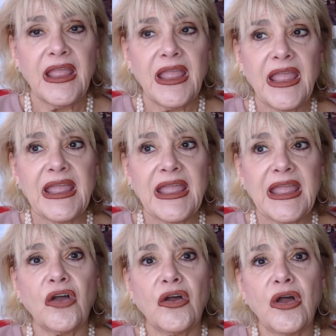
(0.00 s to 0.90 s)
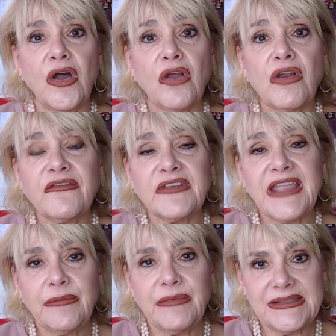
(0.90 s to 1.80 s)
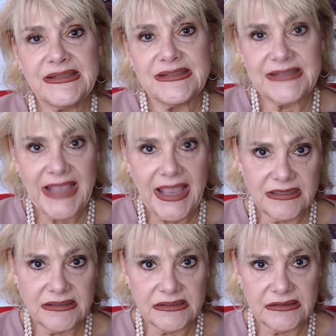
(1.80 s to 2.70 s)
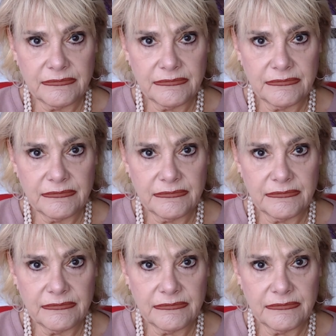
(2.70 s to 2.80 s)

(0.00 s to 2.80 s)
and our offer came in second